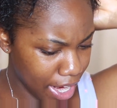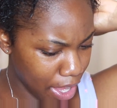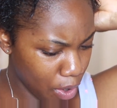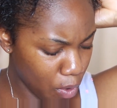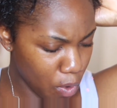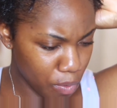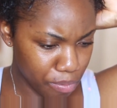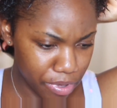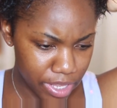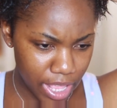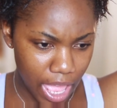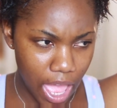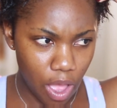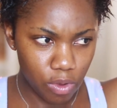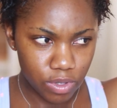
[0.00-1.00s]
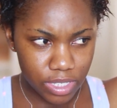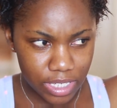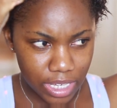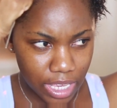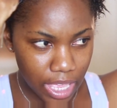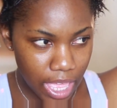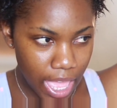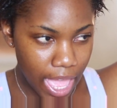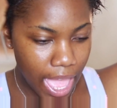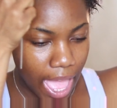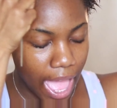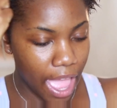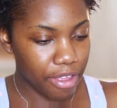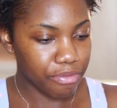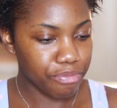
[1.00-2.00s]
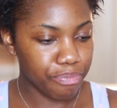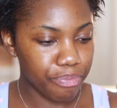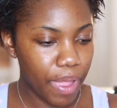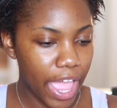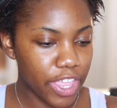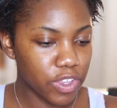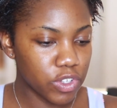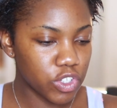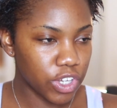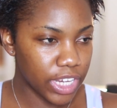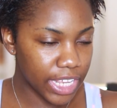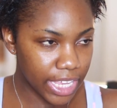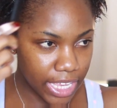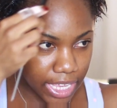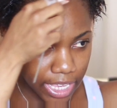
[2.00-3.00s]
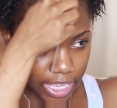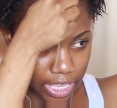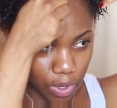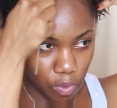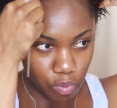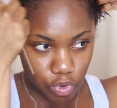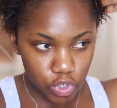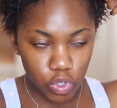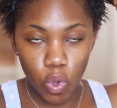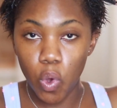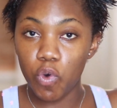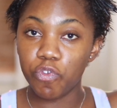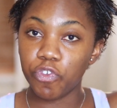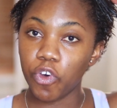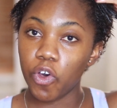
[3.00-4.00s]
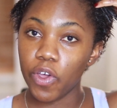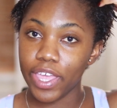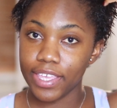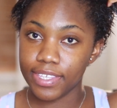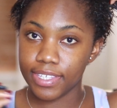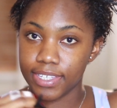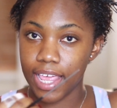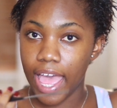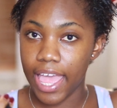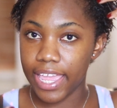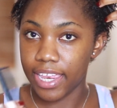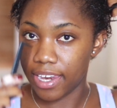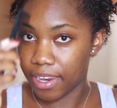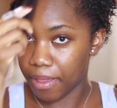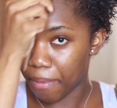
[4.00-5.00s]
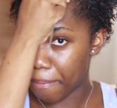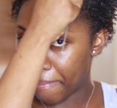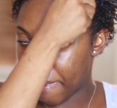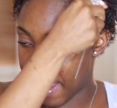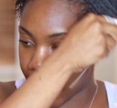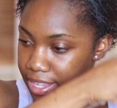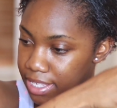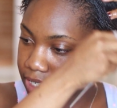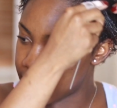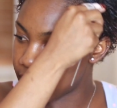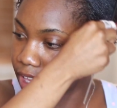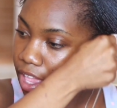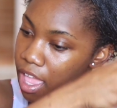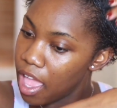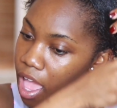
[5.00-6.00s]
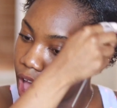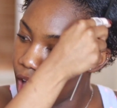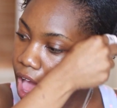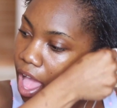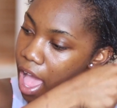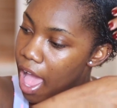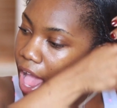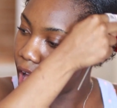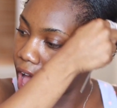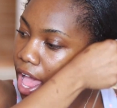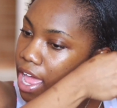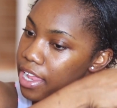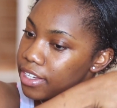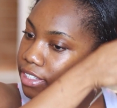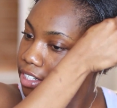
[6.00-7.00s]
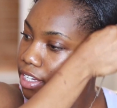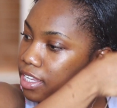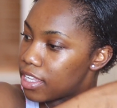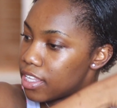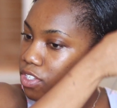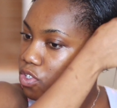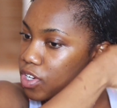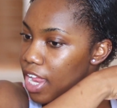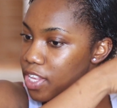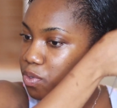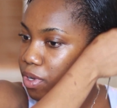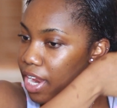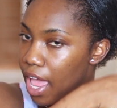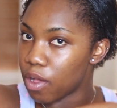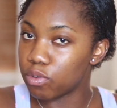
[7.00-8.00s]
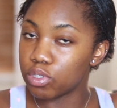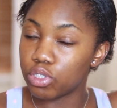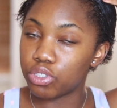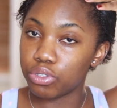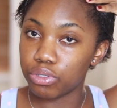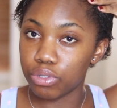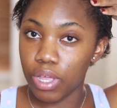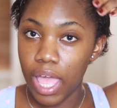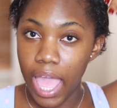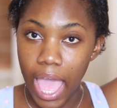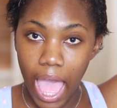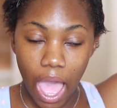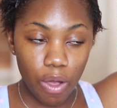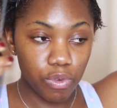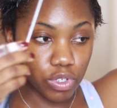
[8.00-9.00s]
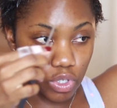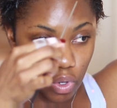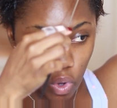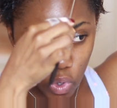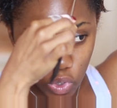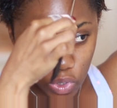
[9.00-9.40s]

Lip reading: and I comb it out. I usually would go for a side parting, and so that's what I would do. I would